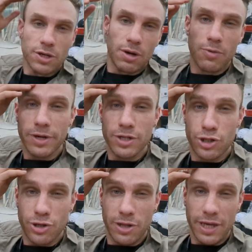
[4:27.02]
So
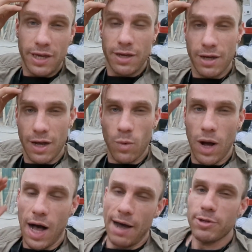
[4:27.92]
originally,
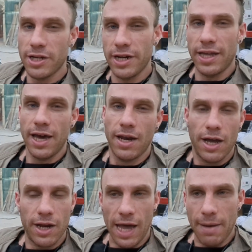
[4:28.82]
I was going to get
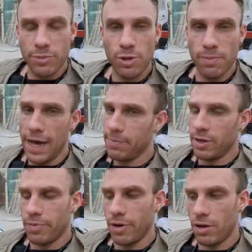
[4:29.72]
an M2
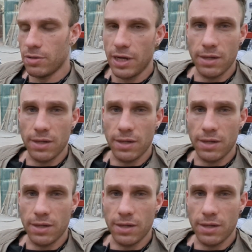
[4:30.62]
MacBook Pro,